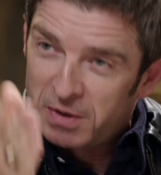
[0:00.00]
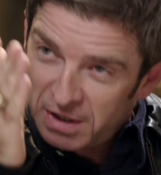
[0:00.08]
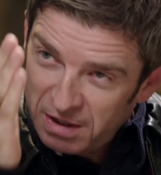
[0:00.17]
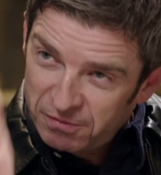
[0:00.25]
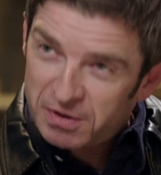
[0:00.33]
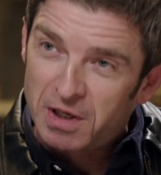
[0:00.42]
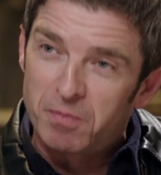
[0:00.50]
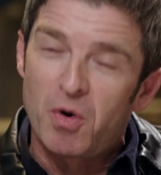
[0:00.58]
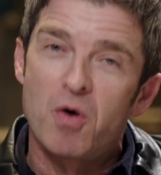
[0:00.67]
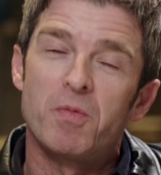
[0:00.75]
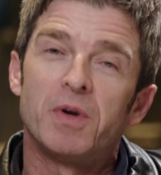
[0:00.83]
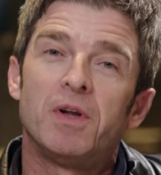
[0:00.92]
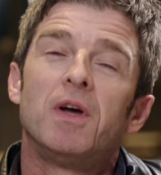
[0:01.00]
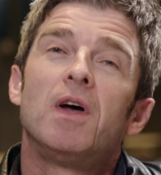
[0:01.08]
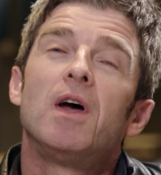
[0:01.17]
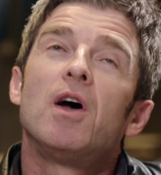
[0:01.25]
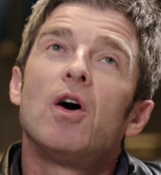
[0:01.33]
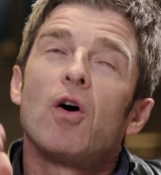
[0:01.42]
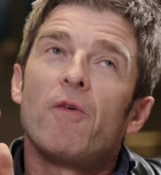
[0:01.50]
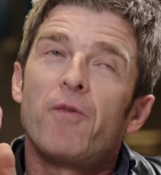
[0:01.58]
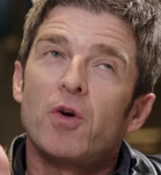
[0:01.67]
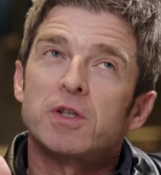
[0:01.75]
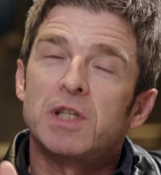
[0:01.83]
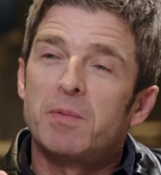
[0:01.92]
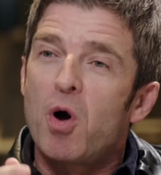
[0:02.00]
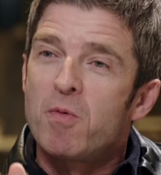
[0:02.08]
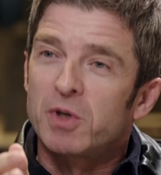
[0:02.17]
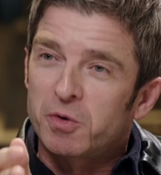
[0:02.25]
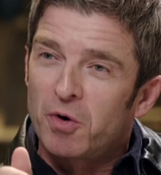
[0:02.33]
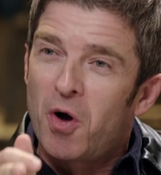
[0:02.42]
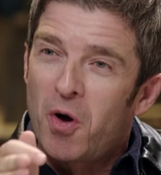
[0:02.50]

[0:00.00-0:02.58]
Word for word: We lived in the moment. Unfortunately, the moments were